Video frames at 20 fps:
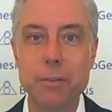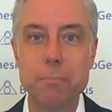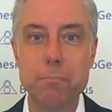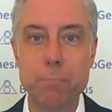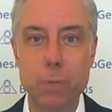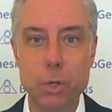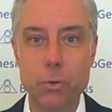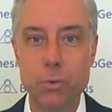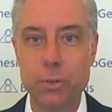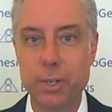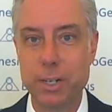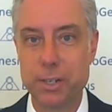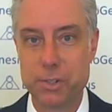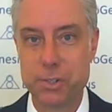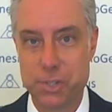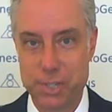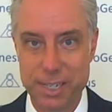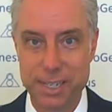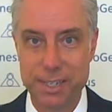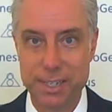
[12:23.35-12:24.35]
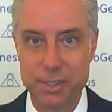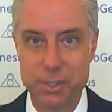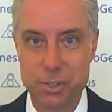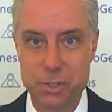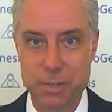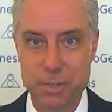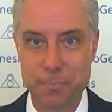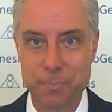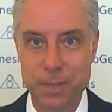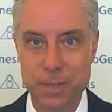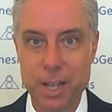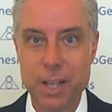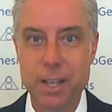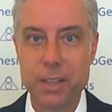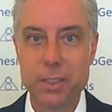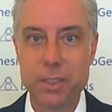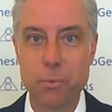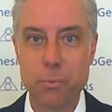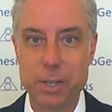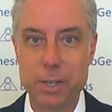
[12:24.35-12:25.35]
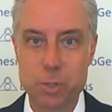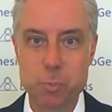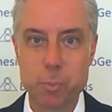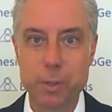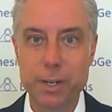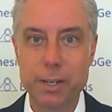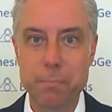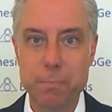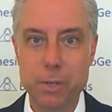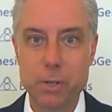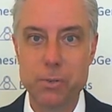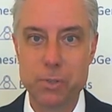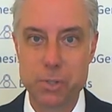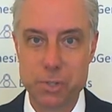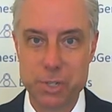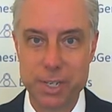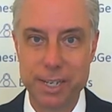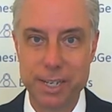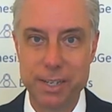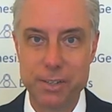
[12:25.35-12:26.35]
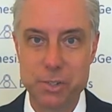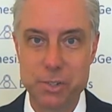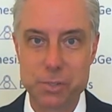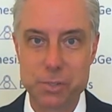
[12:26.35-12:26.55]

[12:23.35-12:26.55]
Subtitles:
Moon seeds. The Whispering Moon seeds